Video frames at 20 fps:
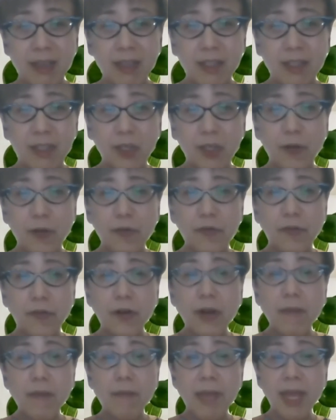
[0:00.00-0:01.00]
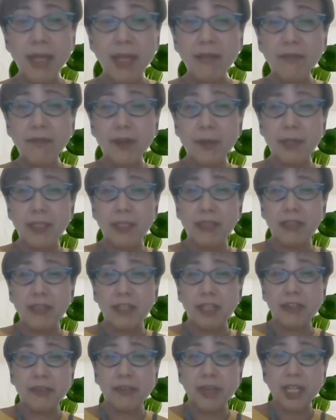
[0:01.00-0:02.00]
So for a man from his
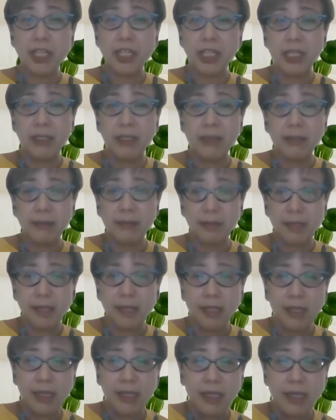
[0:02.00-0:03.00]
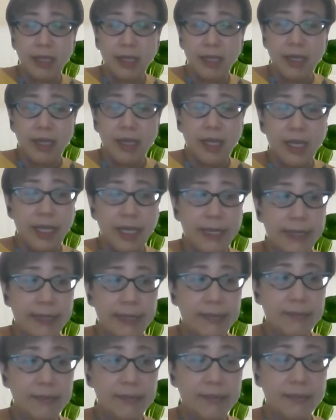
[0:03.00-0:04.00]
generation,
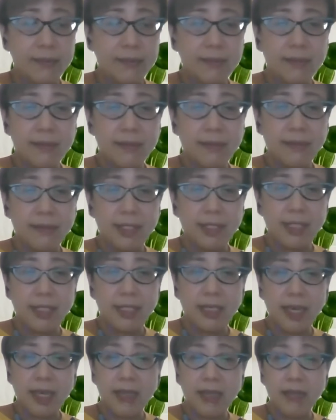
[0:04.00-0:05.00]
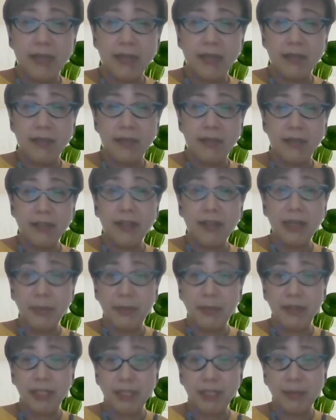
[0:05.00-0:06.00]
he had a very
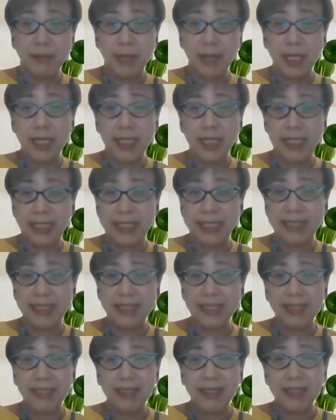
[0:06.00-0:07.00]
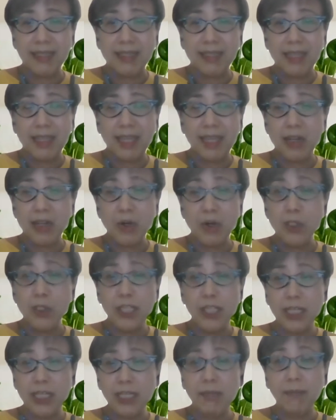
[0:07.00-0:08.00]
liberated mind. He had no
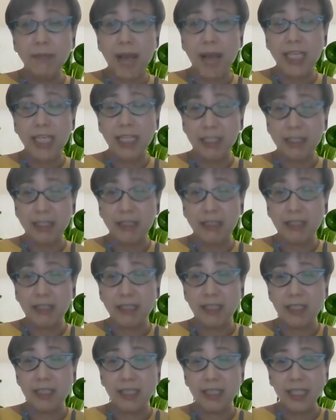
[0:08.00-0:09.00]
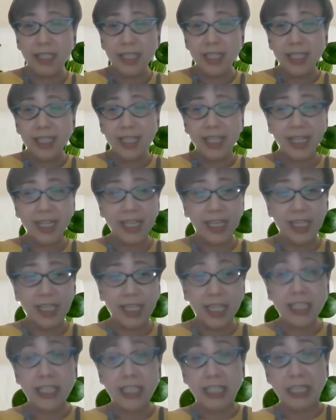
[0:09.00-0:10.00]
gender bias.
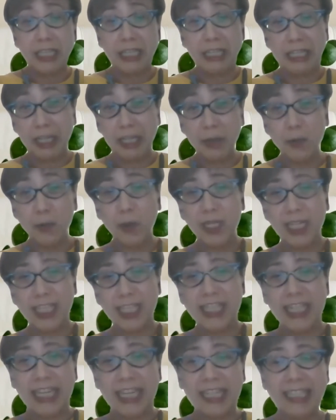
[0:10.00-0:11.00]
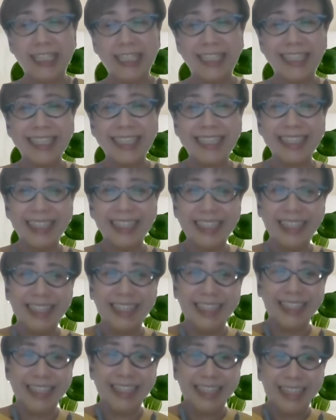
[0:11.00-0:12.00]
Yes, he did want a son,
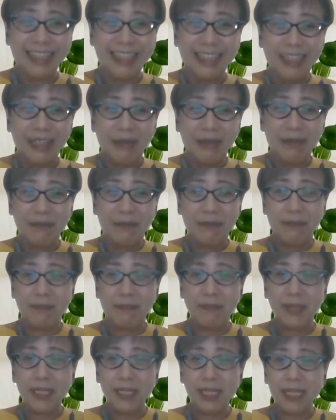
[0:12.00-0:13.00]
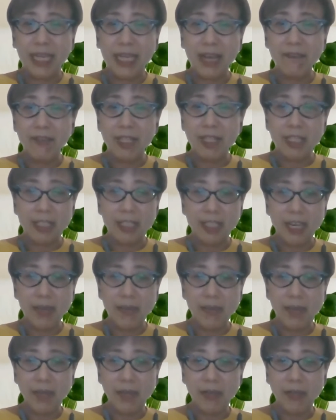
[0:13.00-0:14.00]
but he gave the
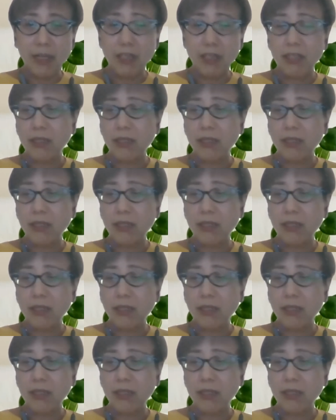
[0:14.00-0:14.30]
same education